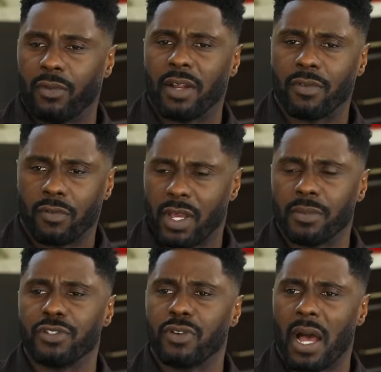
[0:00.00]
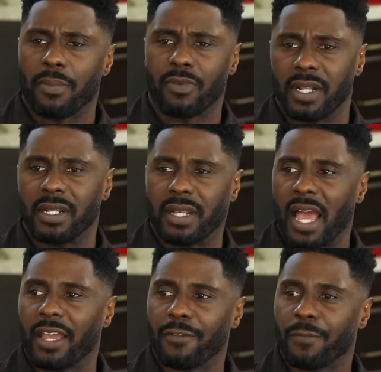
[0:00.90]
whatever realm that you operate in
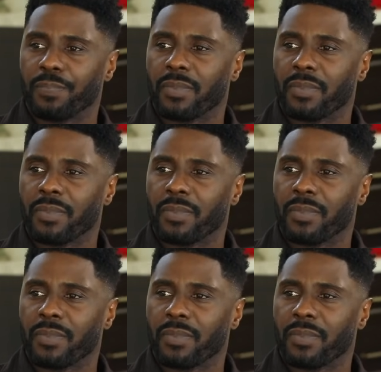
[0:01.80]
life,